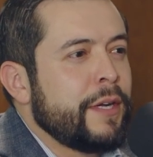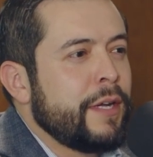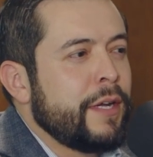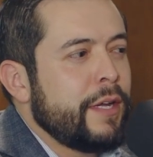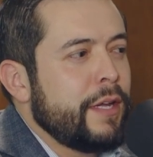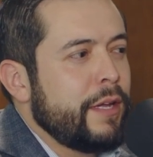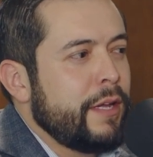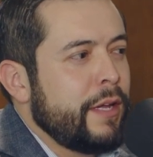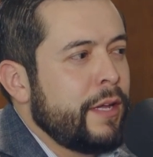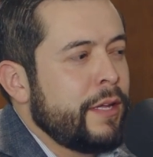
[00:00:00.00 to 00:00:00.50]

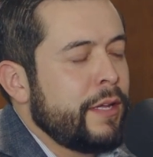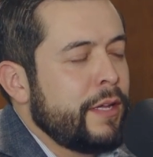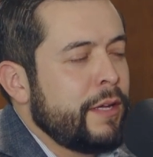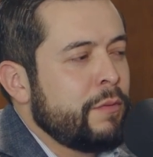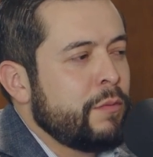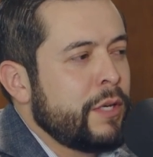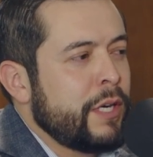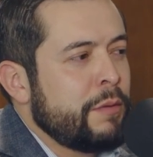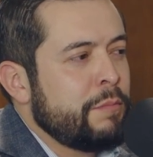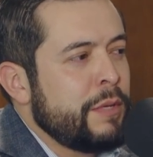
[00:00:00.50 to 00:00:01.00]
Mm-hmm.
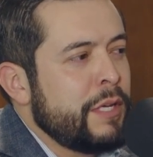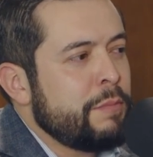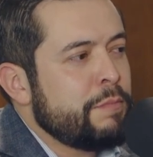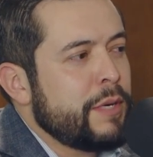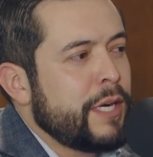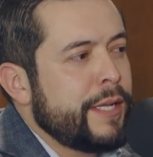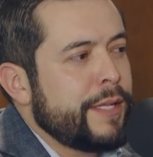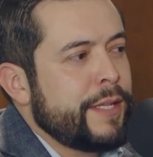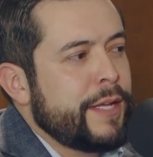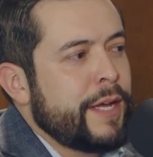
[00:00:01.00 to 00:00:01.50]
And what I mean
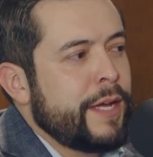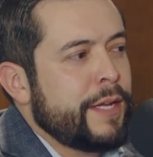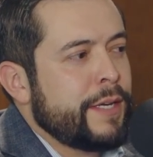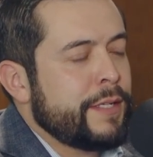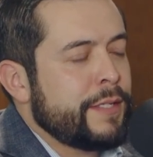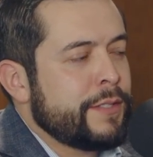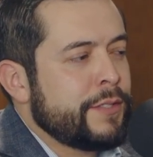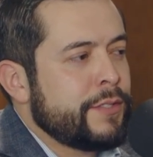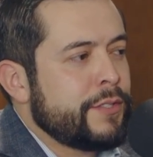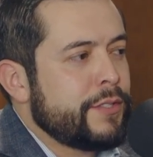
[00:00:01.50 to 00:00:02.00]
by that
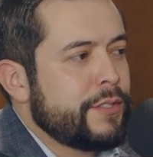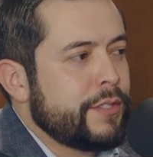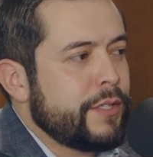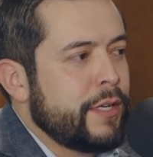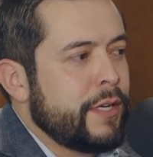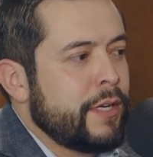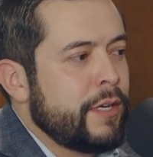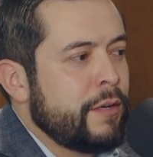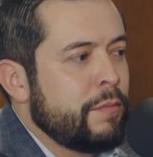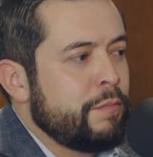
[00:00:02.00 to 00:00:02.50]
is
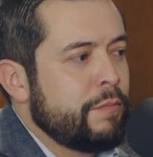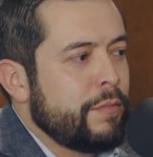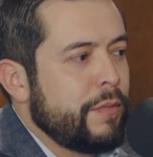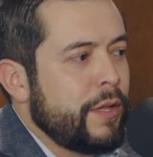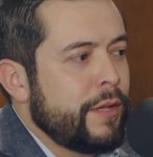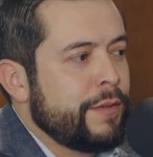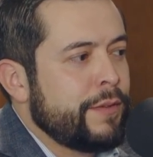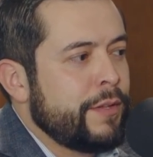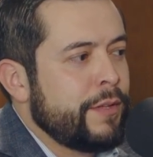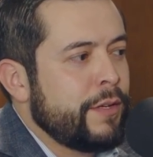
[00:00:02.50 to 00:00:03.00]

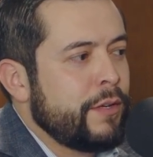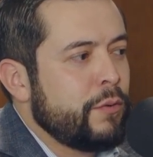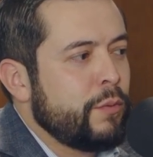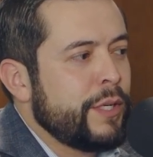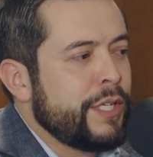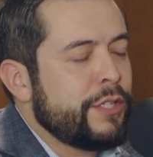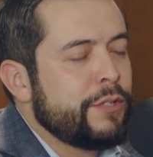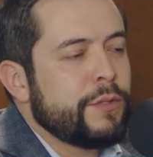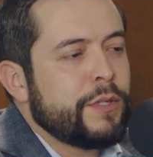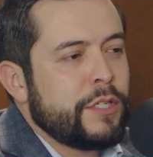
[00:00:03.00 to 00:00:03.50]
I think
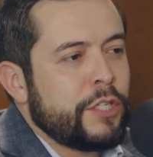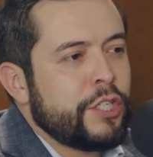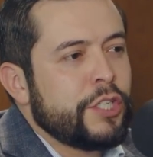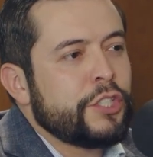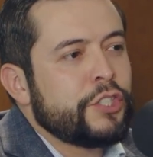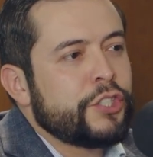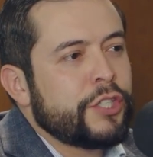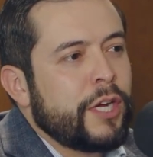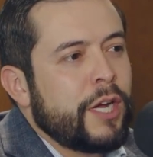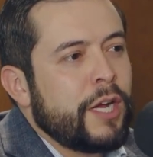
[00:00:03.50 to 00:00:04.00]
we do a
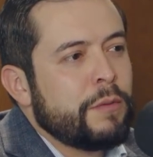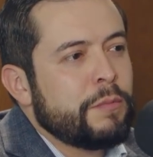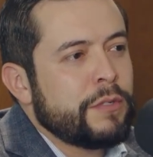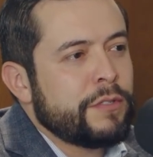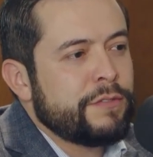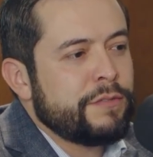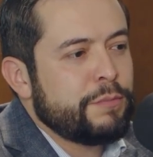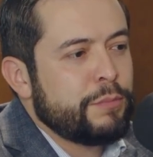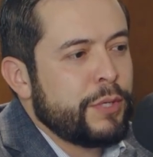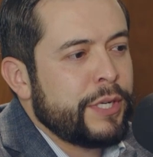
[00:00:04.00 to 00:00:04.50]
good job
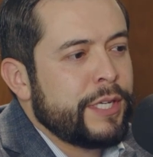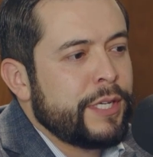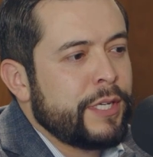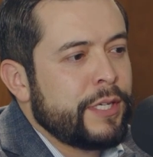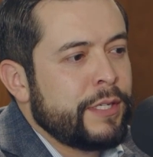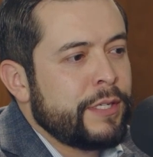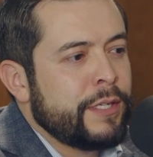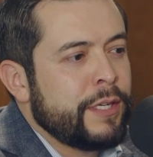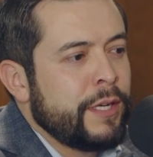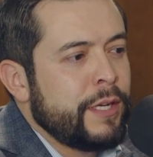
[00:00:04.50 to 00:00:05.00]
of
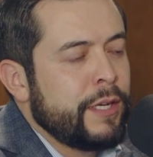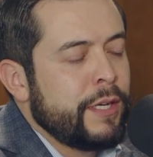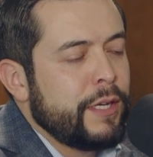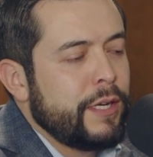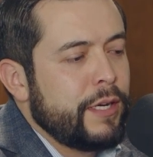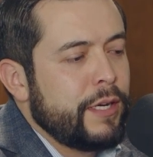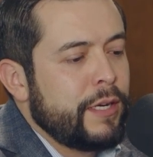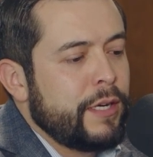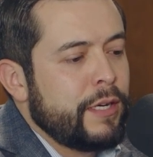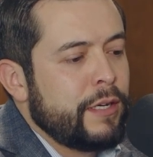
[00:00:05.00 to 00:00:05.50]
bringing,
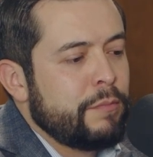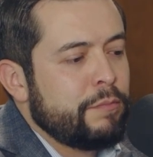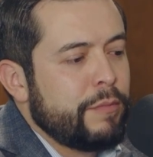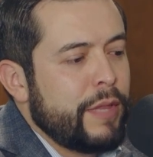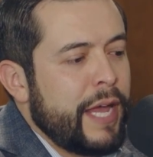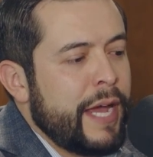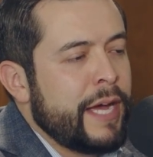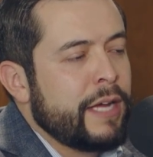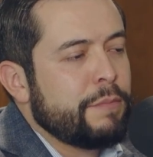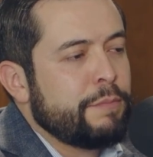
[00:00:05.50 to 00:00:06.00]

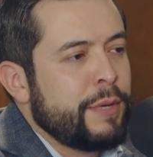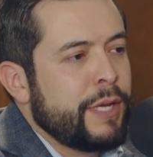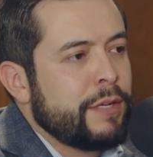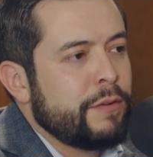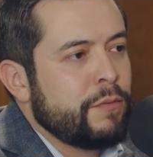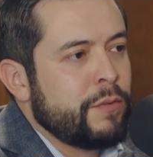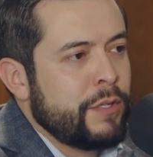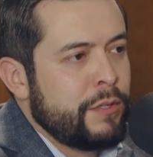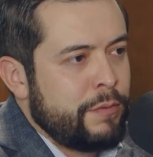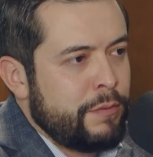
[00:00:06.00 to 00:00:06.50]

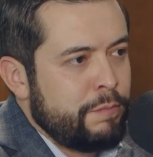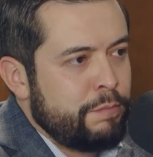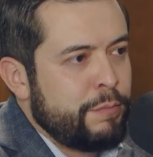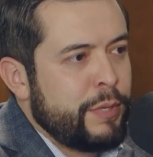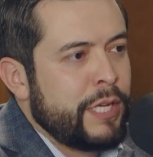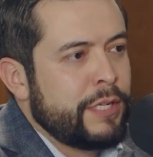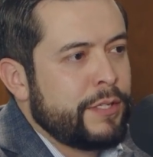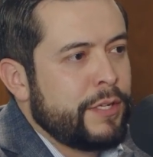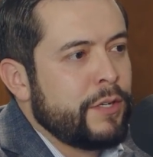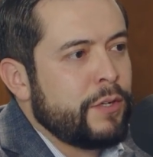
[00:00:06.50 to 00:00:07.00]
with
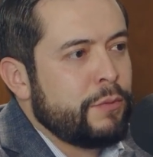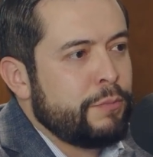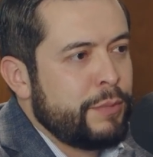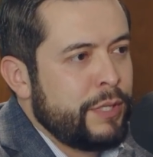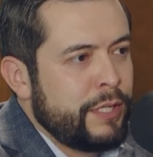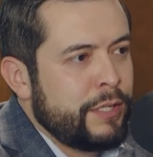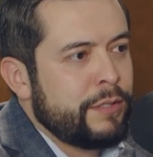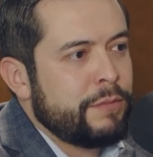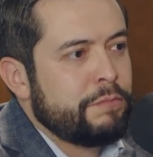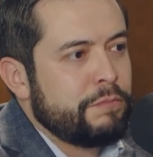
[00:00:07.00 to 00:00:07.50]
Pedco
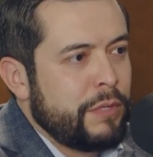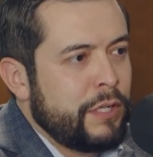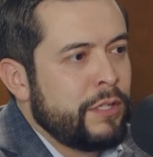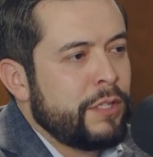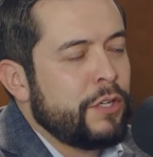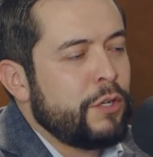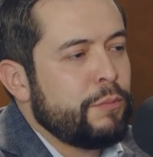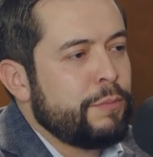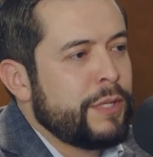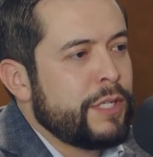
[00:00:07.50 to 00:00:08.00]
being a
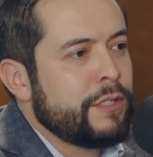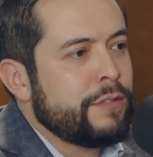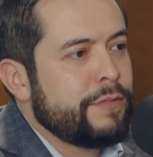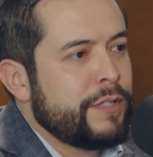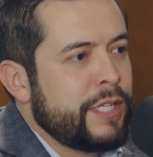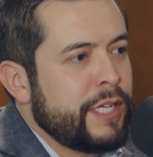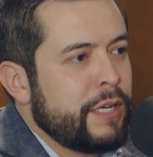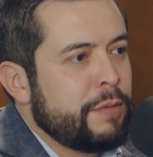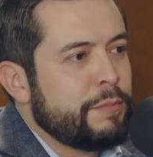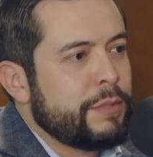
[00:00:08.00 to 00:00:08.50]
little bit of
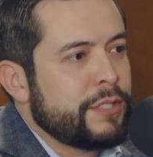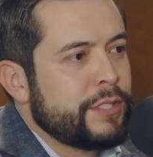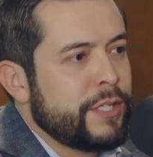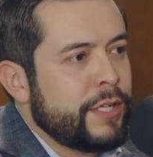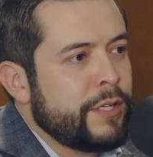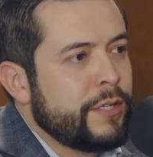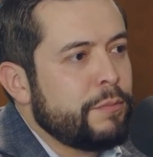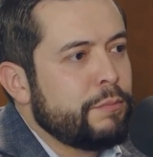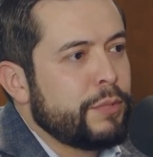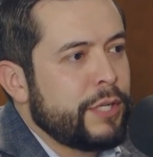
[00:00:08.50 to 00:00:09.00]
the
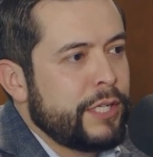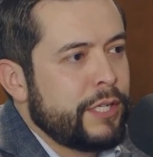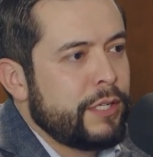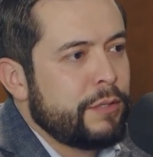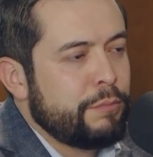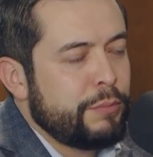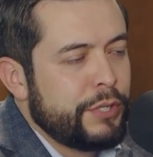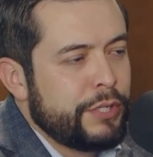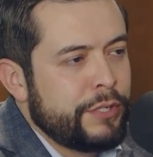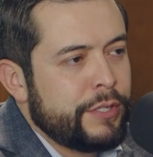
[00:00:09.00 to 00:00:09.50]
epicenter,
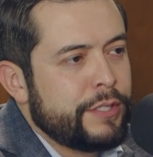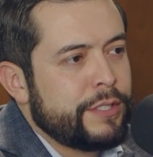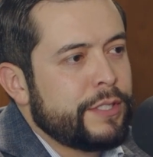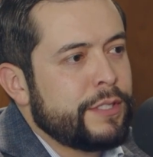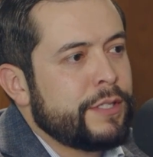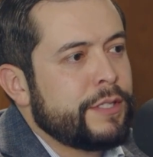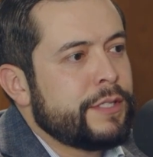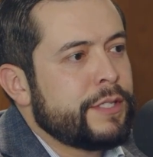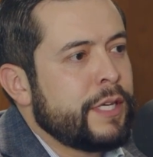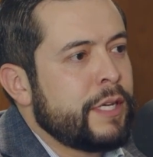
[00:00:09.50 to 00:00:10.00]
bringing Pura
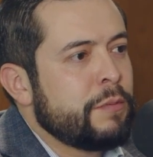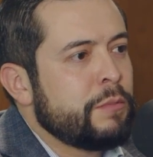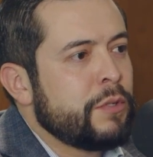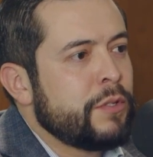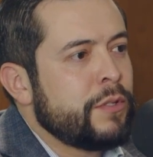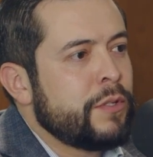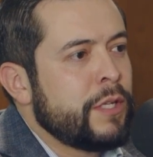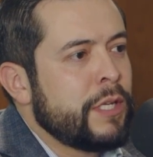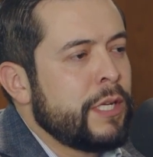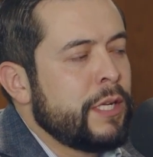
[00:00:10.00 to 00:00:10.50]
to the
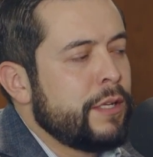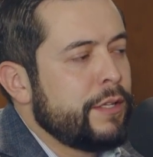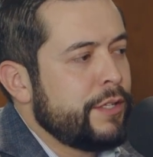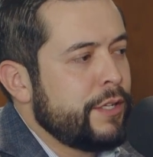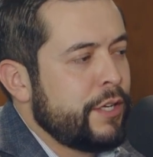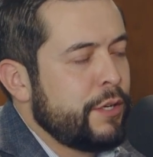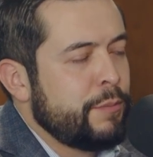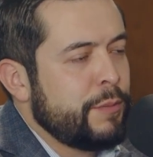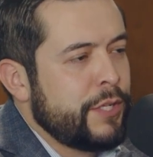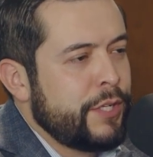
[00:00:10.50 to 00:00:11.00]
table,
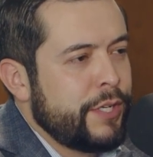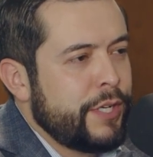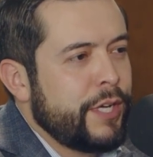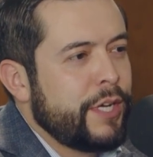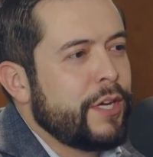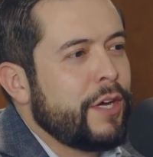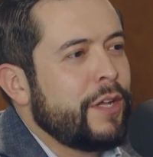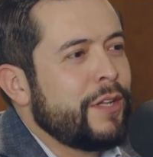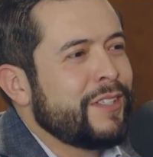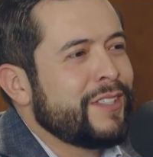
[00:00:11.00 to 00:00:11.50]
the community
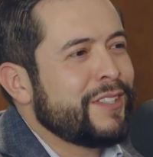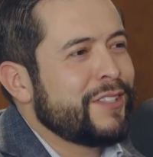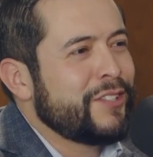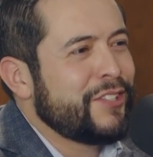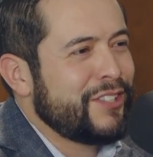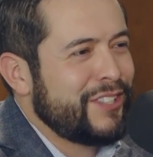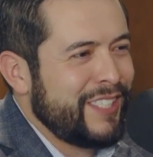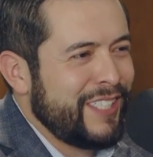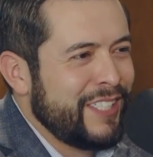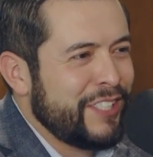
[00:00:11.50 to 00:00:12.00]

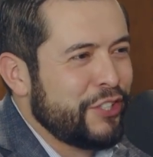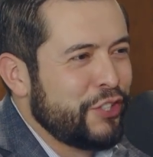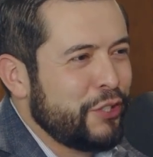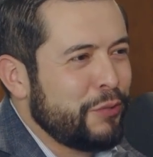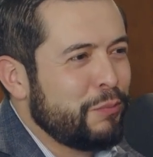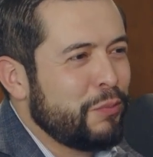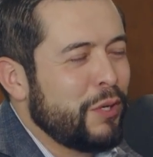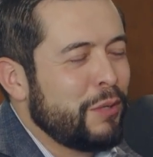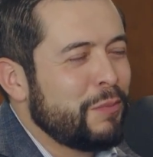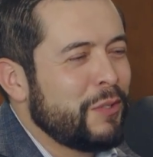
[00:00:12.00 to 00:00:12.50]
college,
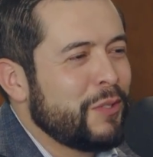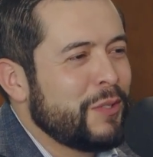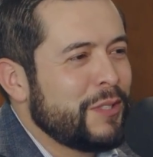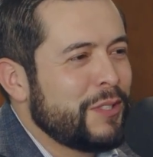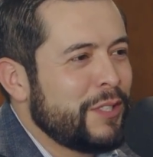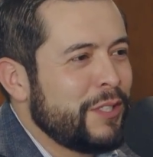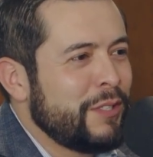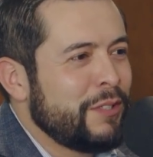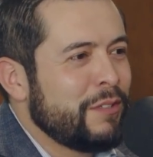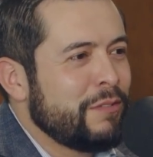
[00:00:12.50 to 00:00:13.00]
CSU-Pueblo
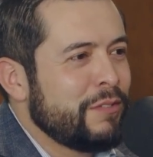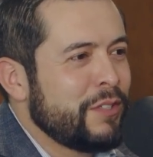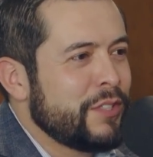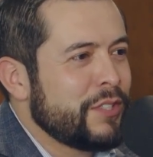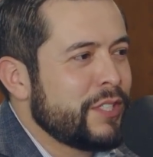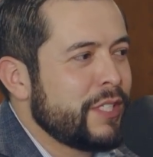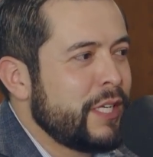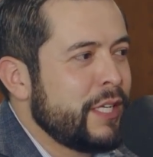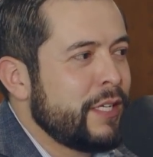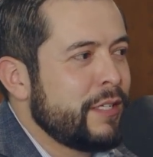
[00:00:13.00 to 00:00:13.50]
as the
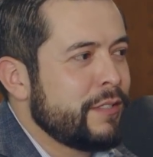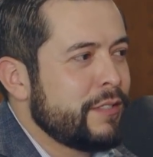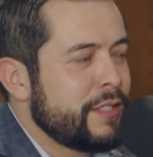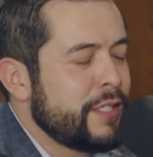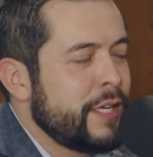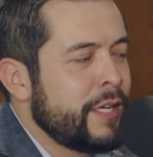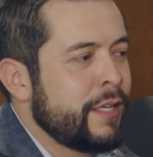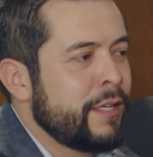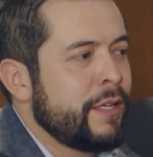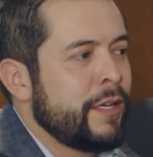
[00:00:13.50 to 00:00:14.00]
university, and
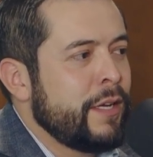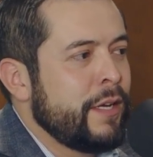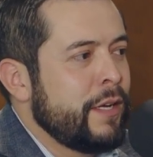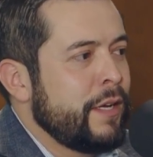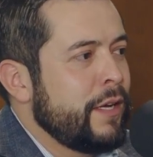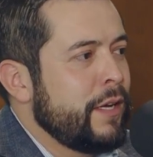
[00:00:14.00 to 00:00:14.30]
saying,